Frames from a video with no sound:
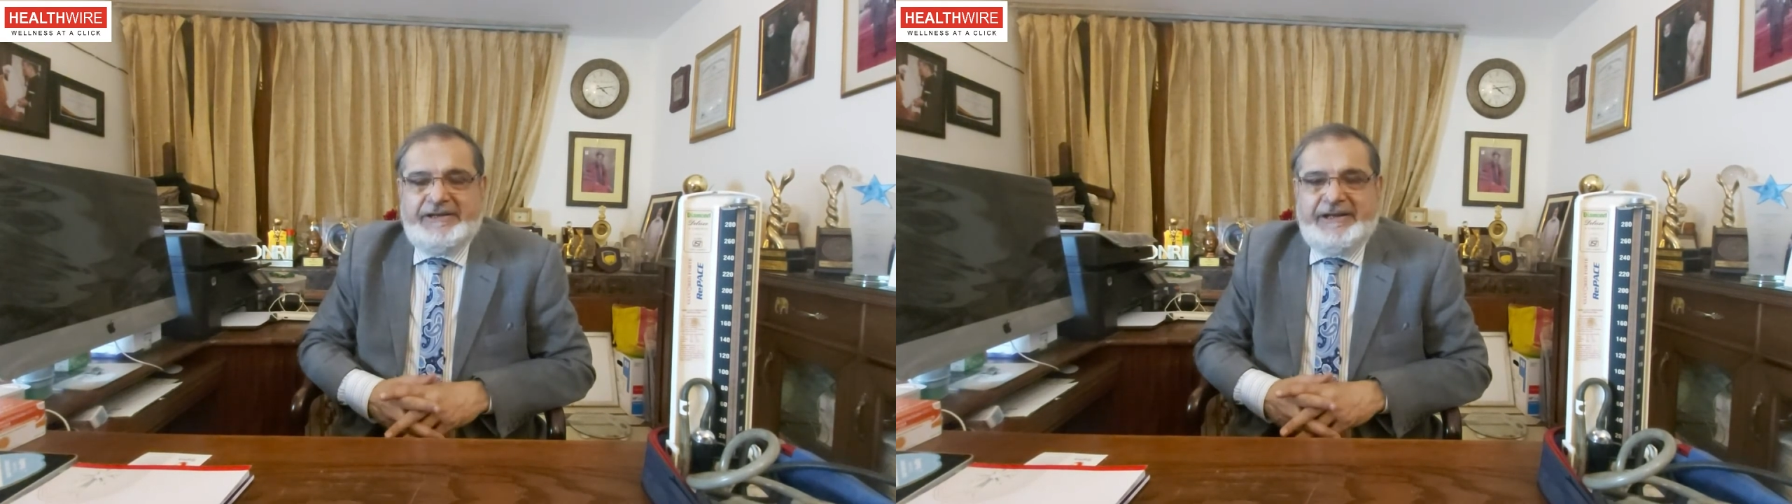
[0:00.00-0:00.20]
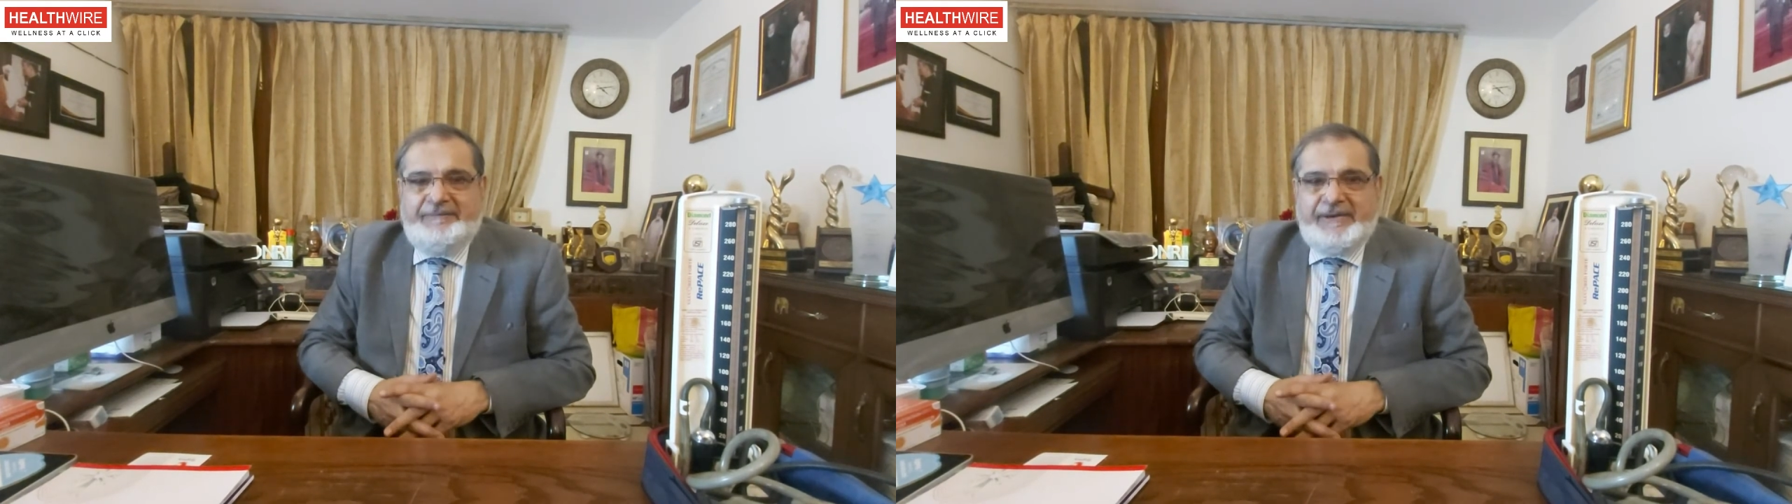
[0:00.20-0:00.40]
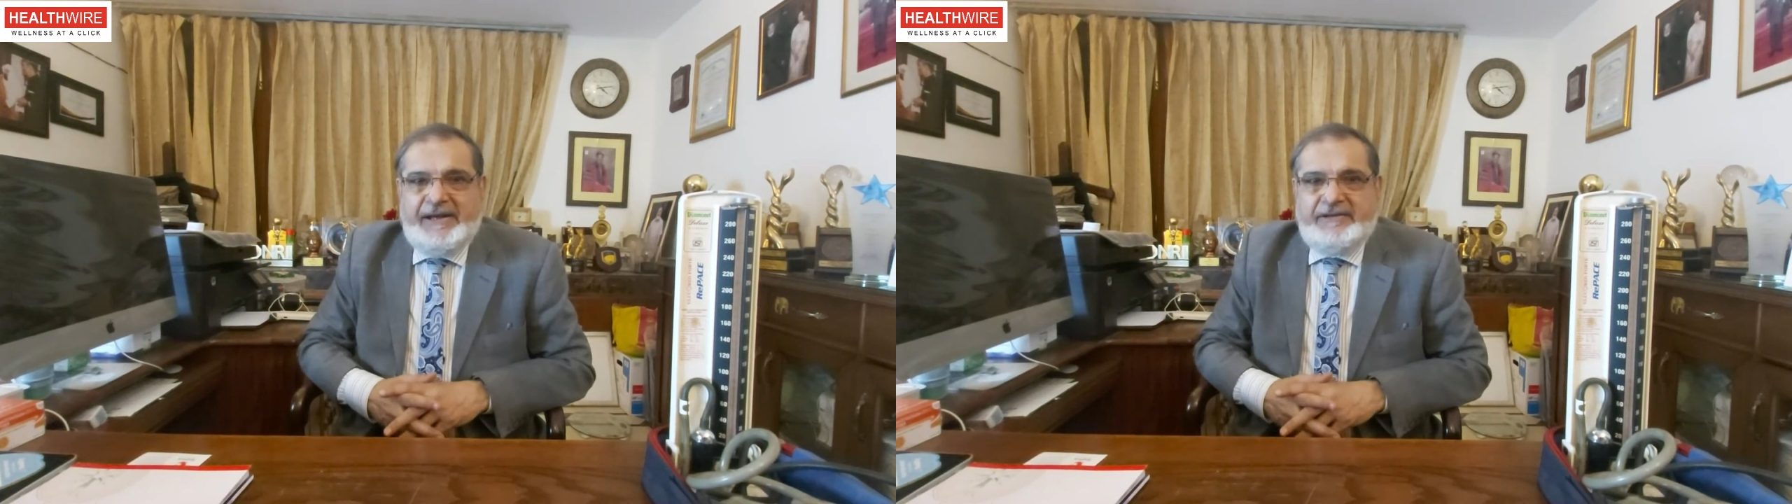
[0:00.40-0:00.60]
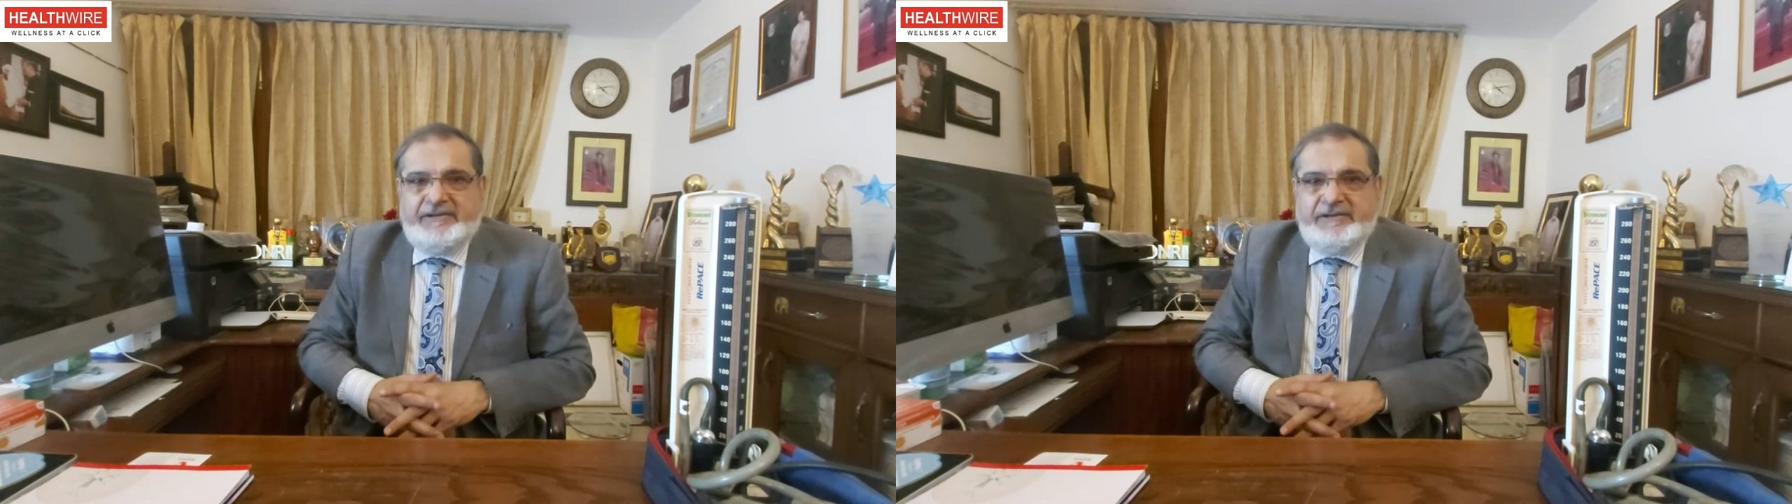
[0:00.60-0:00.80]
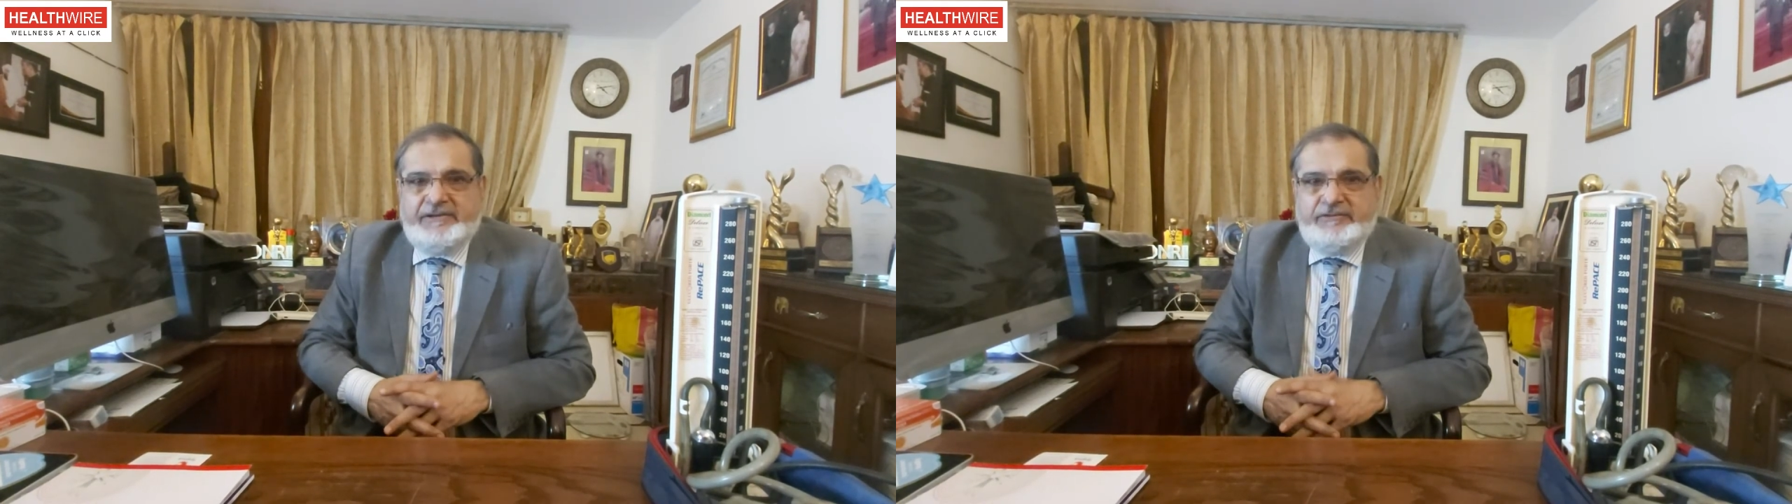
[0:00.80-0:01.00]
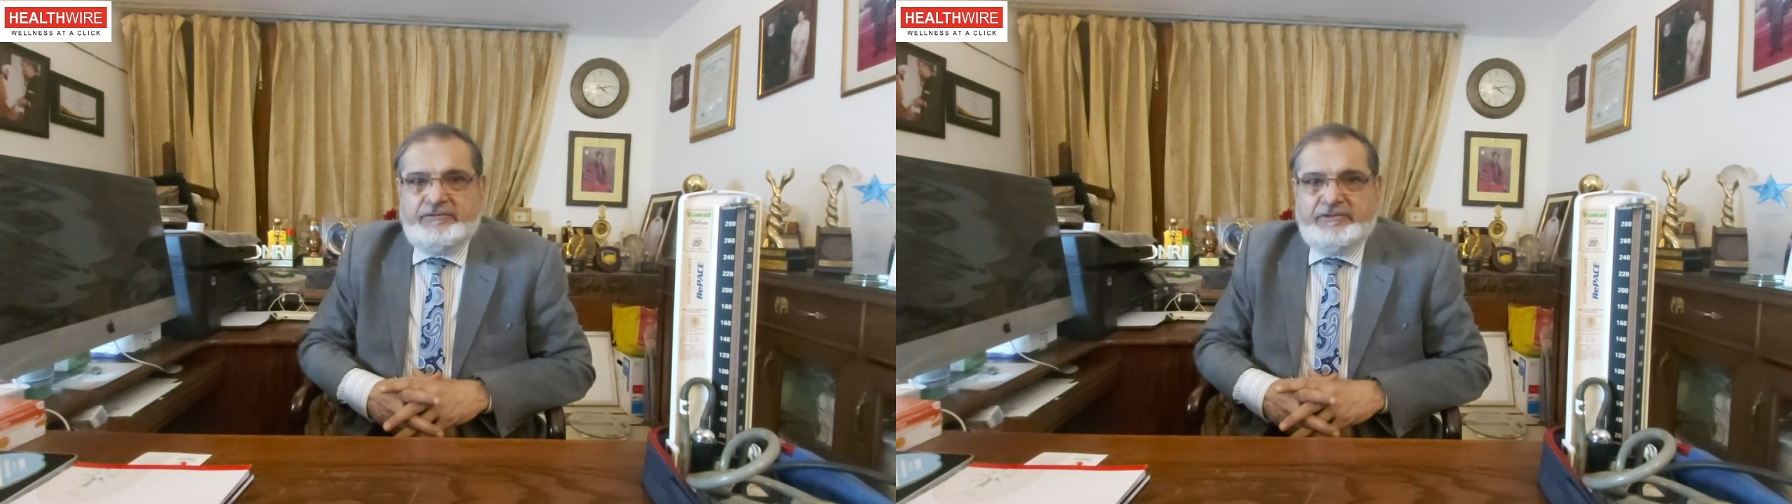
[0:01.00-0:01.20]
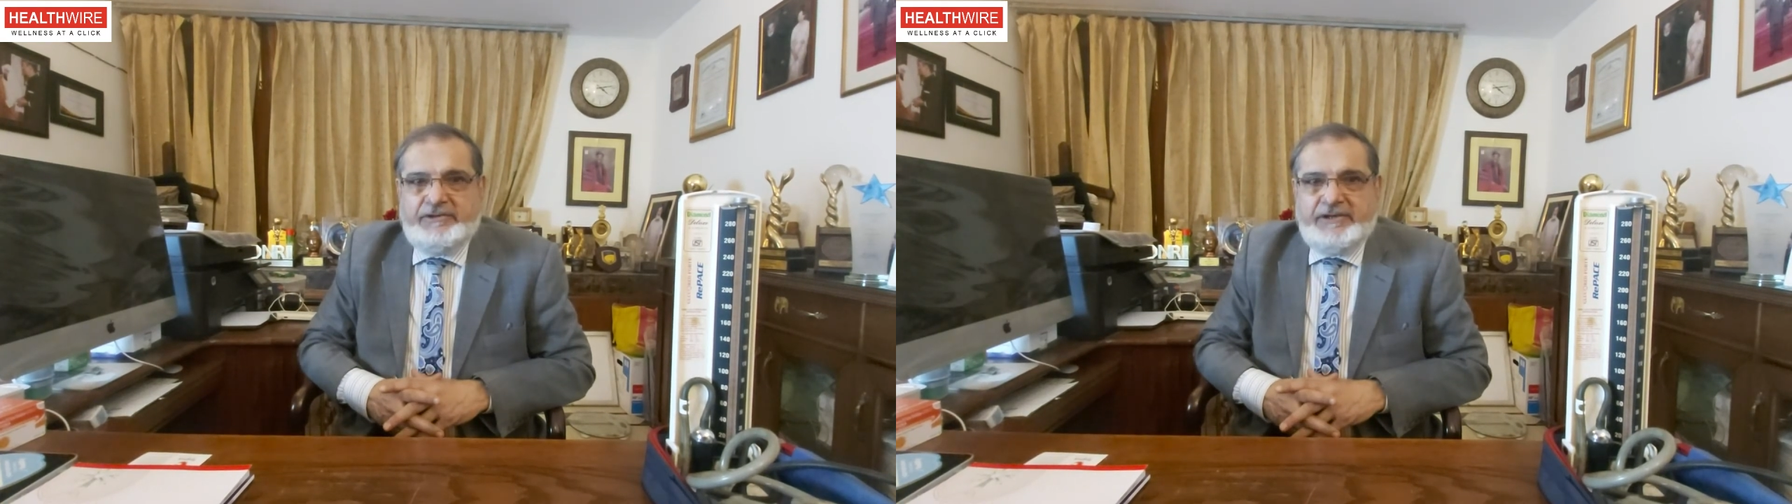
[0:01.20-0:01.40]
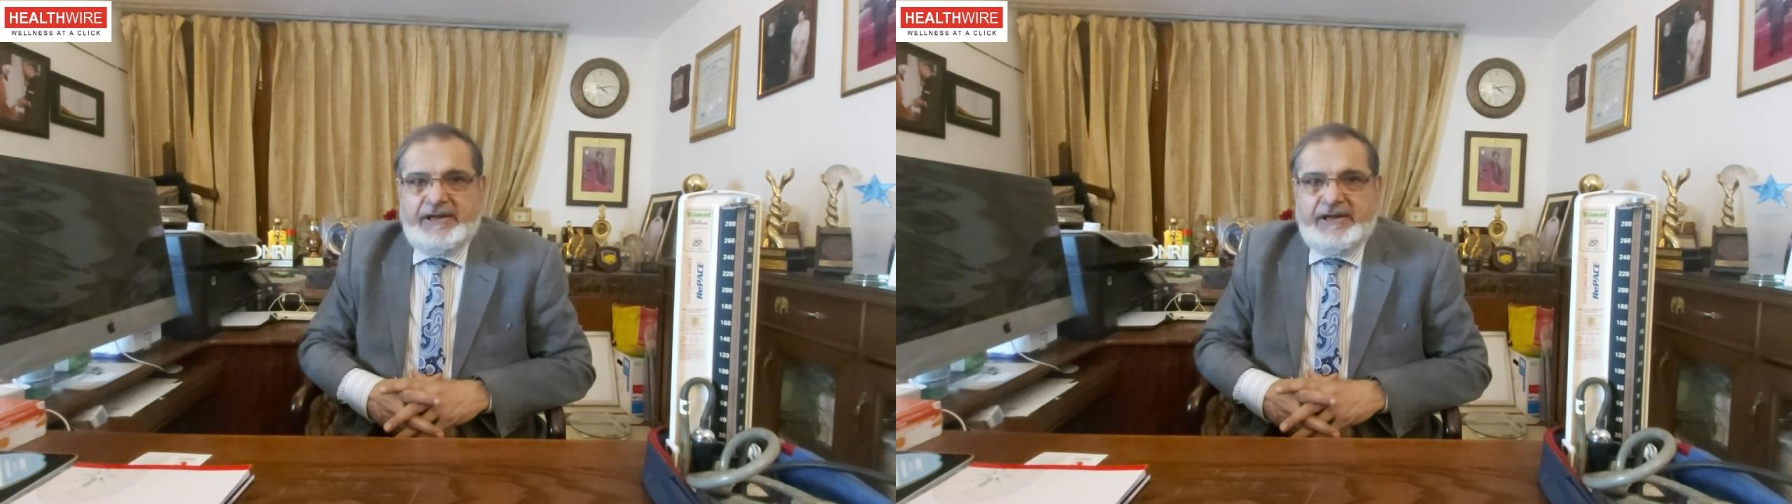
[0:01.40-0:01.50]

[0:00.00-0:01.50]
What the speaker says: the appliances used,